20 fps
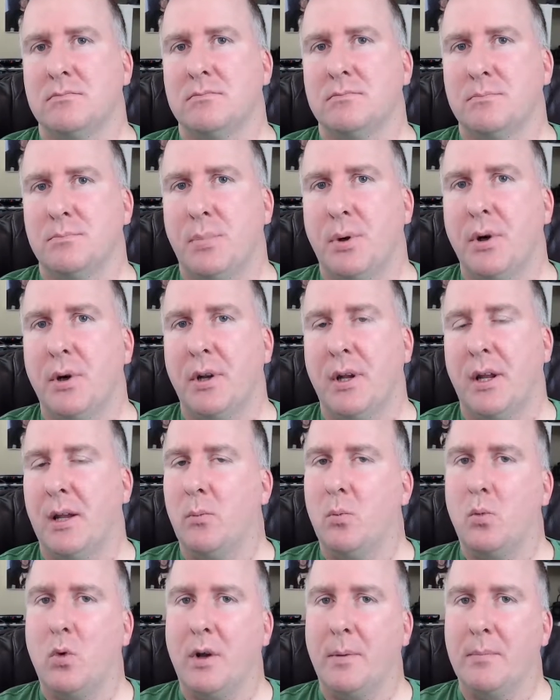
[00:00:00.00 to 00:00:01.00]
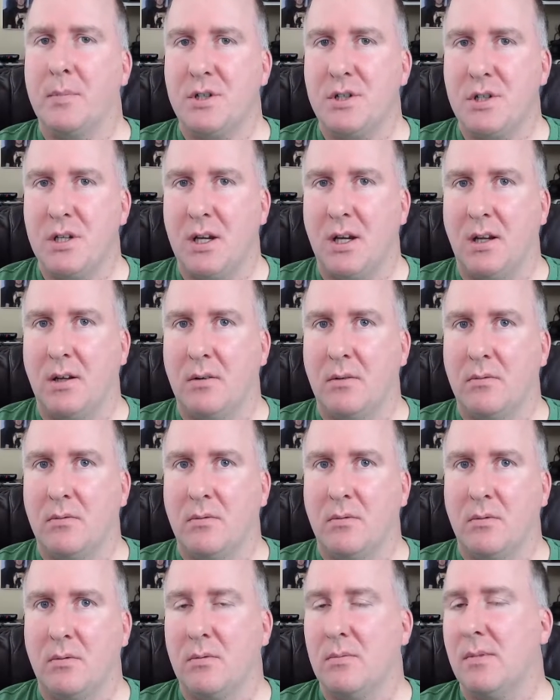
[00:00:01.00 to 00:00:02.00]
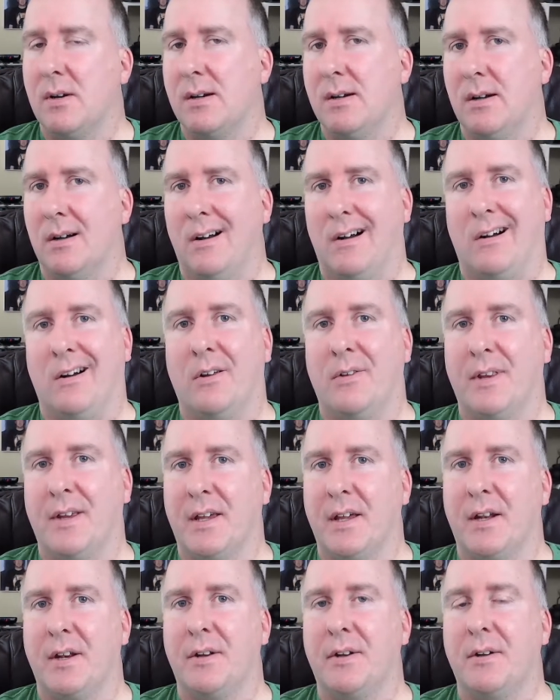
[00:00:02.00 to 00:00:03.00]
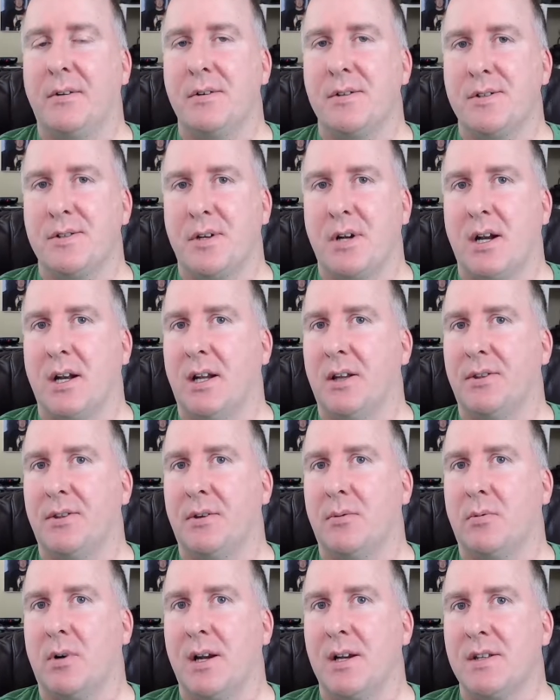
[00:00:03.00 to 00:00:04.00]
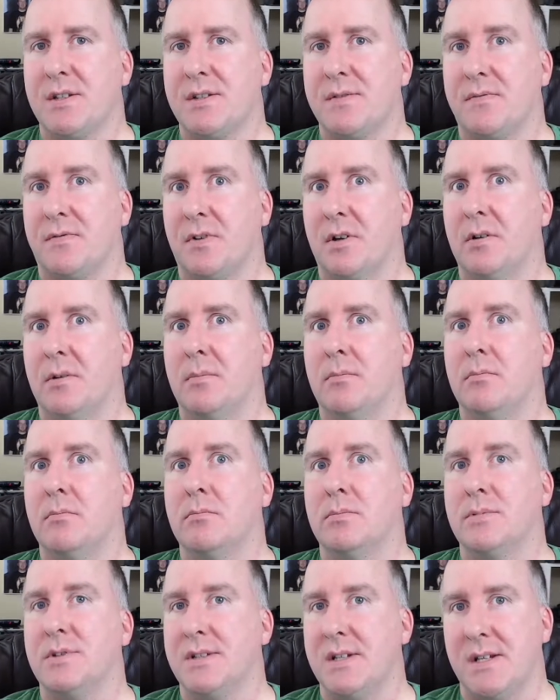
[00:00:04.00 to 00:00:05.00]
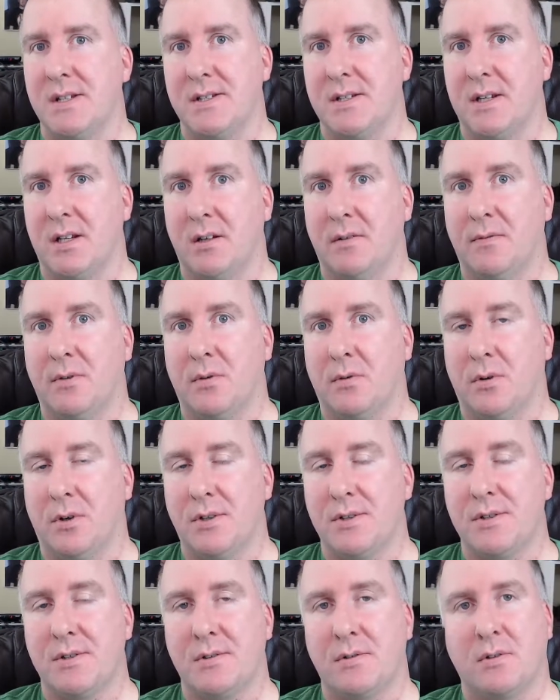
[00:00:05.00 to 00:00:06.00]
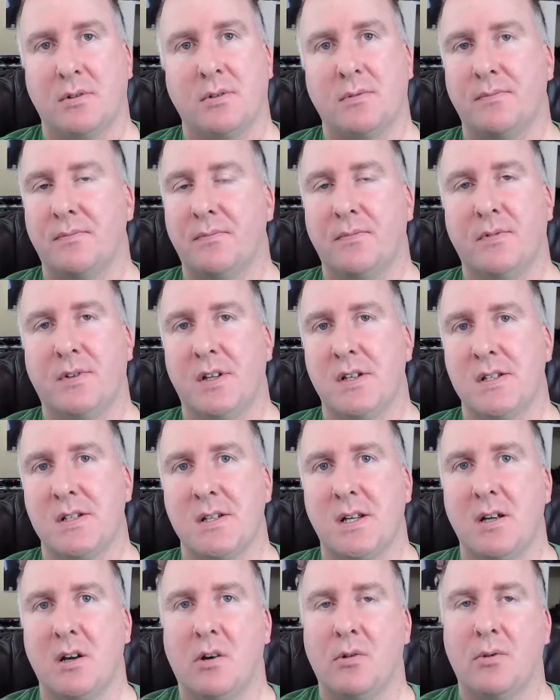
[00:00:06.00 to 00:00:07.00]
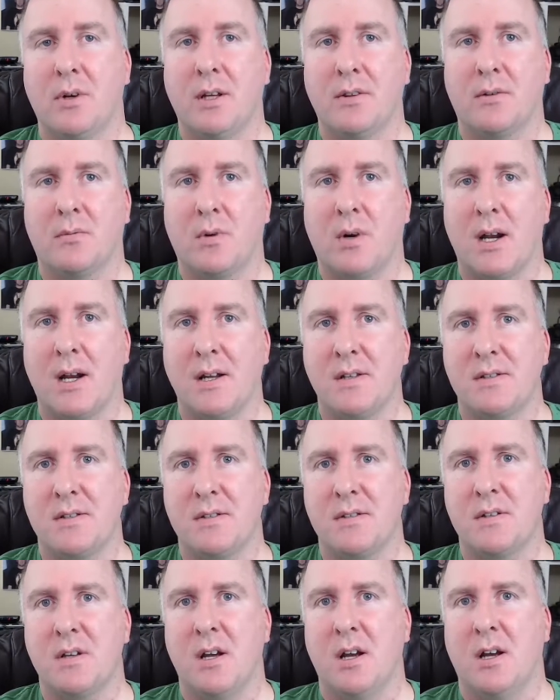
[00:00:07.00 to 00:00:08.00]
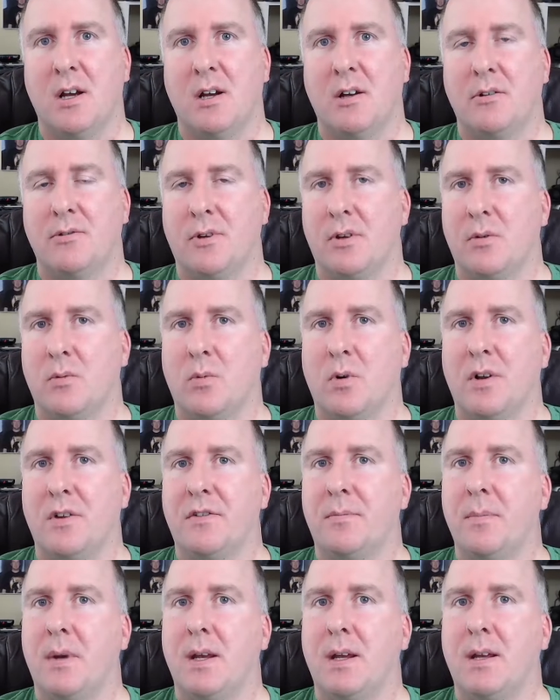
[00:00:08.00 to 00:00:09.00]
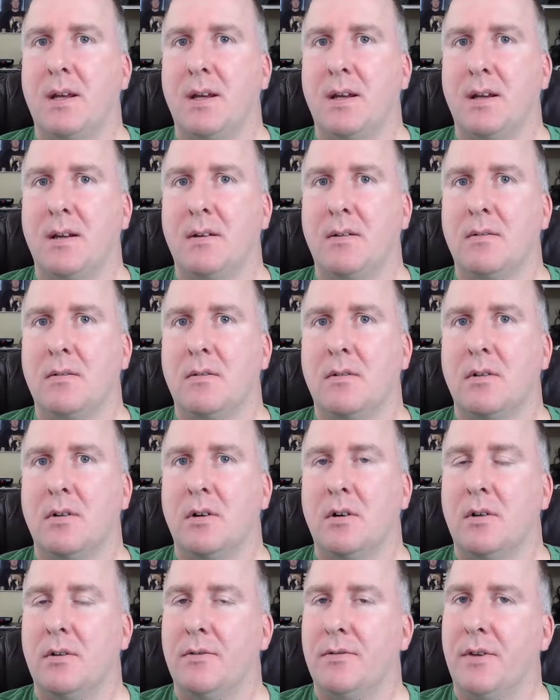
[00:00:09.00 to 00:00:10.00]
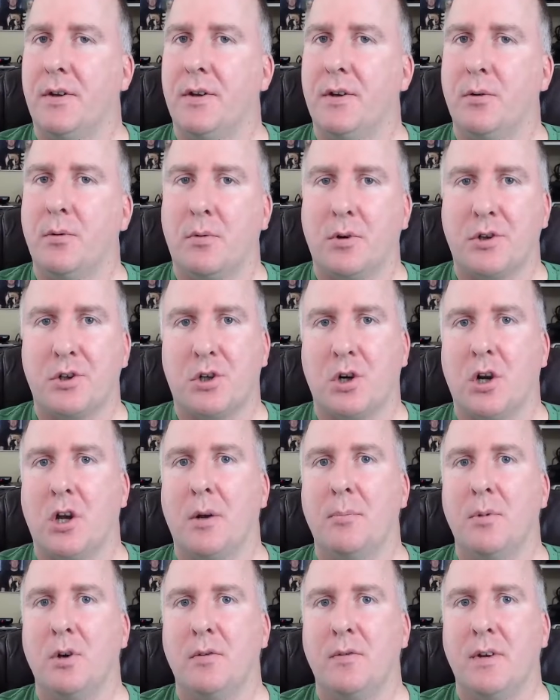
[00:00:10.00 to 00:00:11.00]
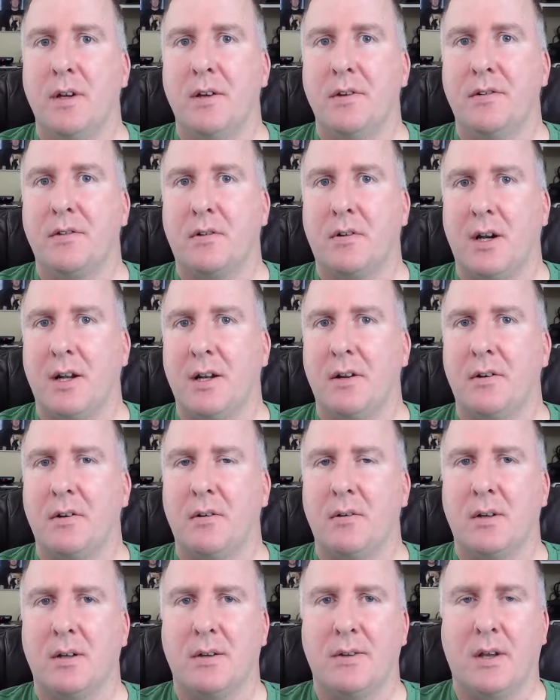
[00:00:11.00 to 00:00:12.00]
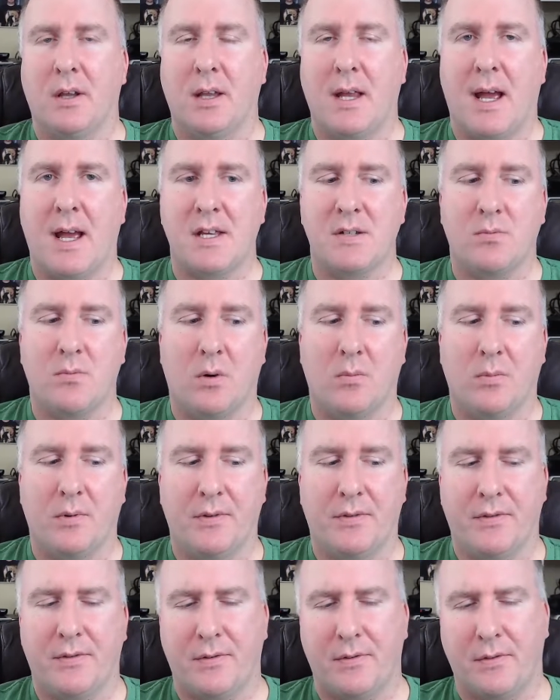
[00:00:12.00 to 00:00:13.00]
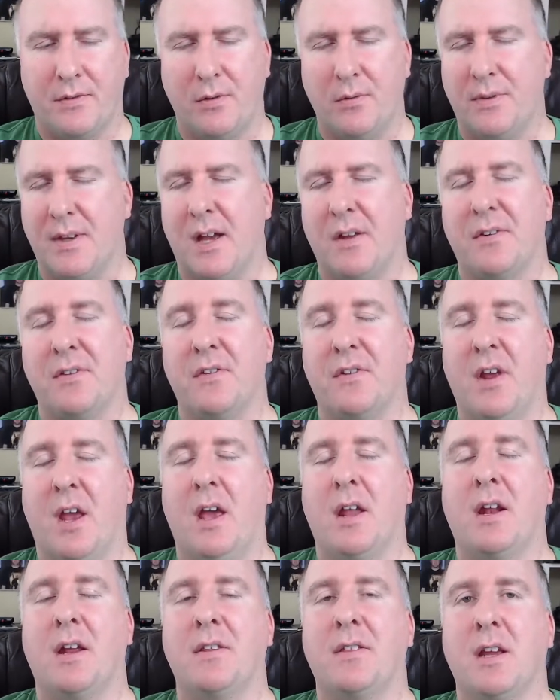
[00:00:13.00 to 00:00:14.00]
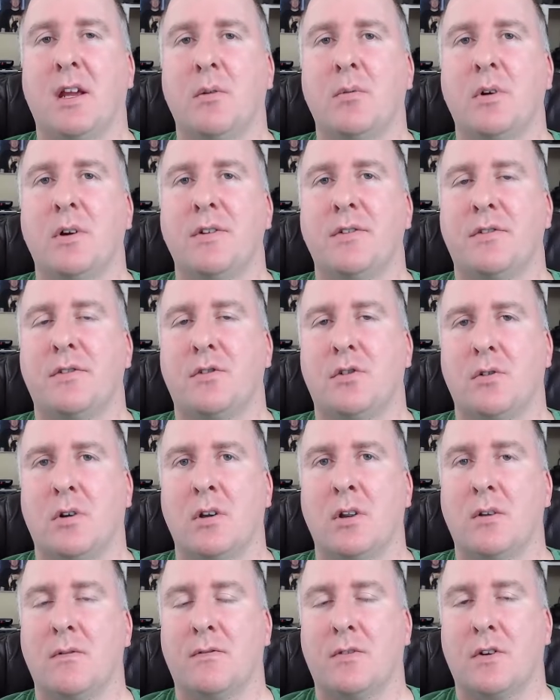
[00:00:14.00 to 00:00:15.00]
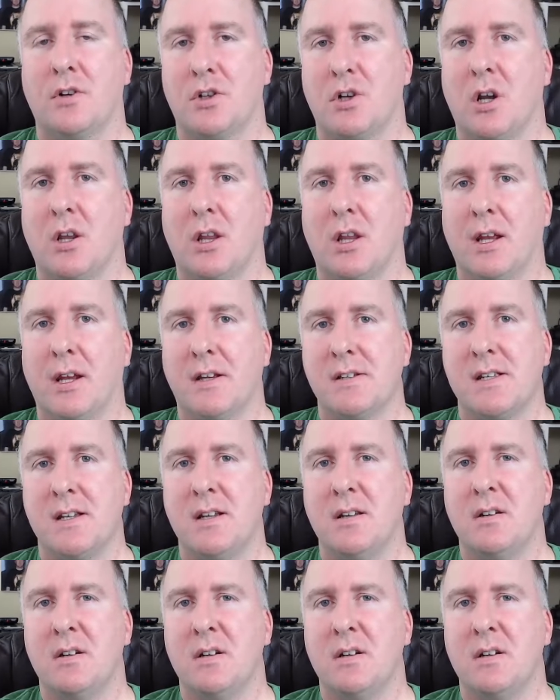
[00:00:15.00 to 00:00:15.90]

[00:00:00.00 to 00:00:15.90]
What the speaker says: put in one machine. All they got to do is try to get the rights from Disney, of course. Disney owning the rights. They're the ones making the newer Tron movies. Granted, the last one was 2010, I think it was, for Tron Legacy.